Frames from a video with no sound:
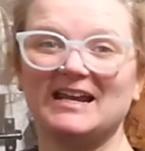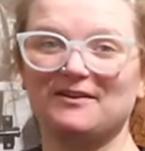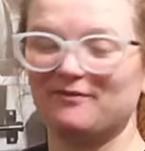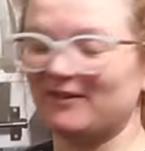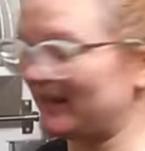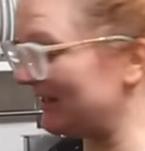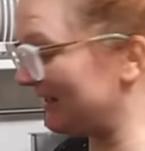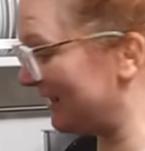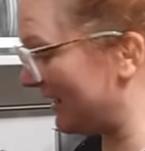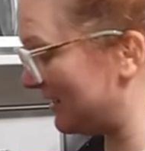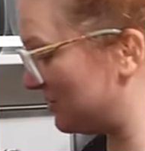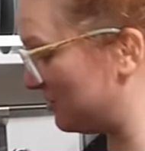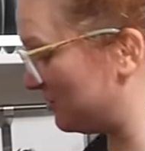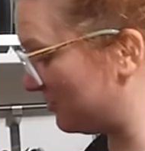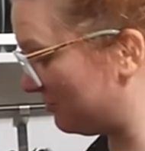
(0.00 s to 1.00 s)
anything in
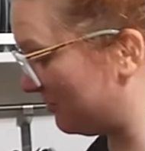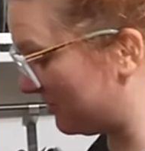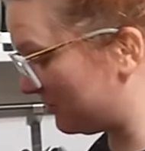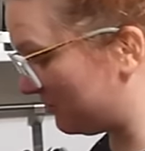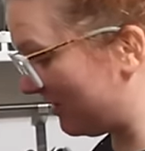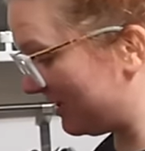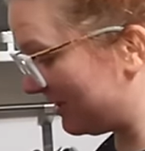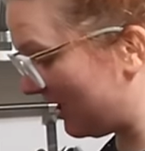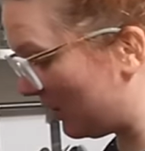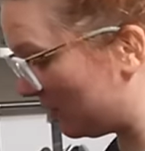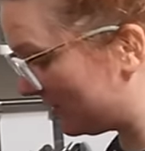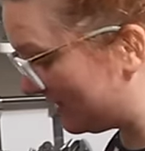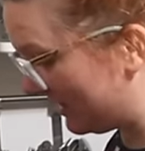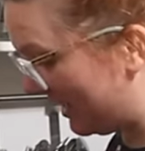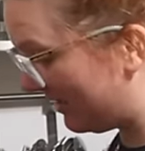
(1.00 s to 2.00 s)
case you do want to read the
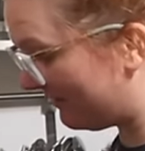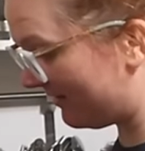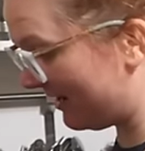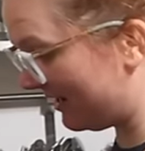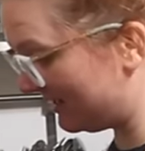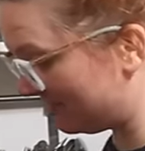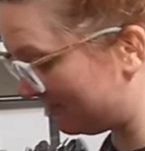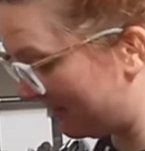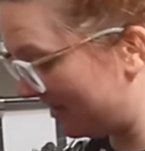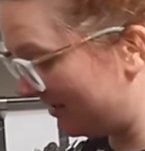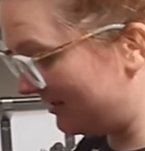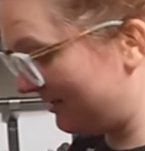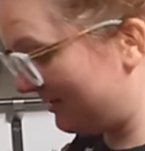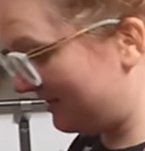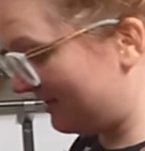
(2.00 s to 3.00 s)
whole series, but